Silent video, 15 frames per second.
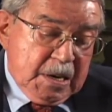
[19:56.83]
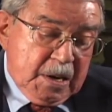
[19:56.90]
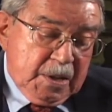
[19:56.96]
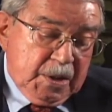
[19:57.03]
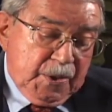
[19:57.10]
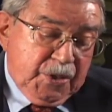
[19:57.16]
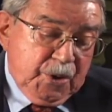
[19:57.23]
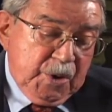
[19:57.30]

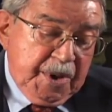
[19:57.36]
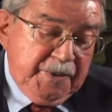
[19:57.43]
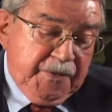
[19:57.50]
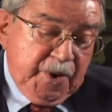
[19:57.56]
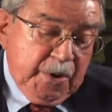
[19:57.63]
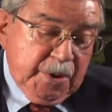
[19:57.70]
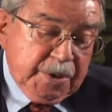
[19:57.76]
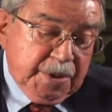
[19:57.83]
on the
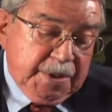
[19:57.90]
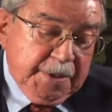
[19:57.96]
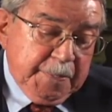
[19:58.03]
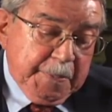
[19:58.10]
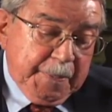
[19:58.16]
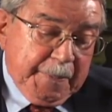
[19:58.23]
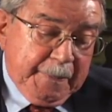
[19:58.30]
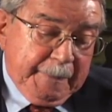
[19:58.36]
31st,
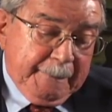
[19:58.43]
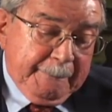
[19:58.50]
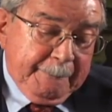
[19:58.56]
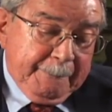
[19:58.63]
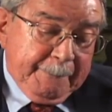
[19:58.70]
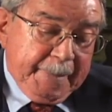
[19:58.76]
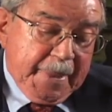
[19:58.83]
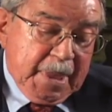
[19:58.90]

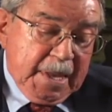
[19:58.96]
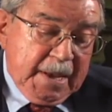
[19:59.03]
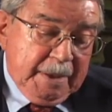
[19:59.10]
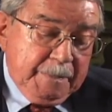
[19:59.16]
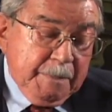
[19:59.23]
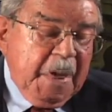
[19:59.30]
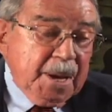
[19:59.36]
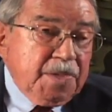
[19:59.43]

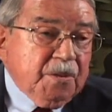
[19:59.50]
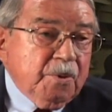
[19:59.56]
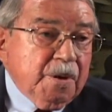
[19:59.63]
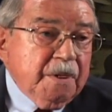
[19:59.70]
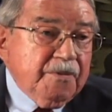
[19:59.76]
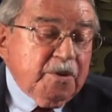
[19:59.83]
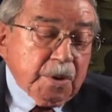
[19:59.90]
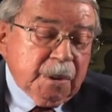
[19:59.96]
May
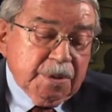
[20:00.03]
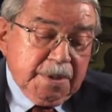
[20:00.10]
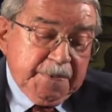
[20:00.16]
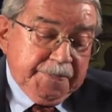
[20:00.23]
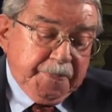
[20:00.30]
31st,